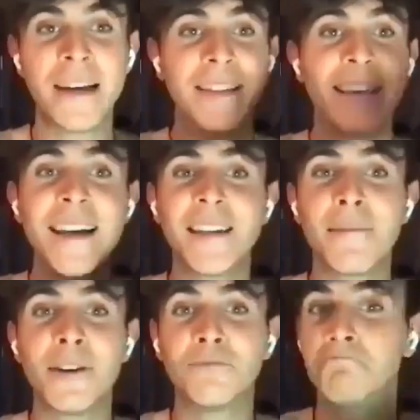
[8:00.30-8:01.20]
but just
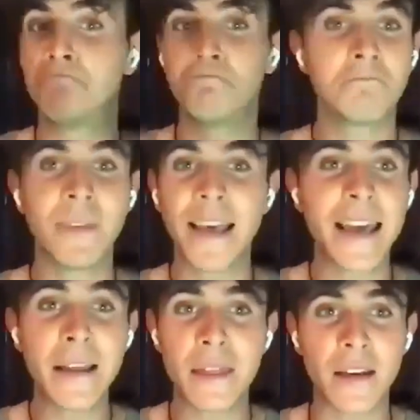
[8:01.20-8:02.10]
about
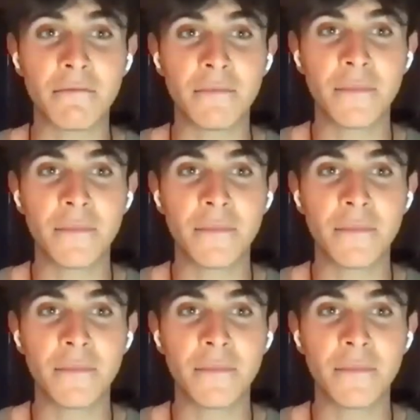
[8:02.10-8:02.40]
anything.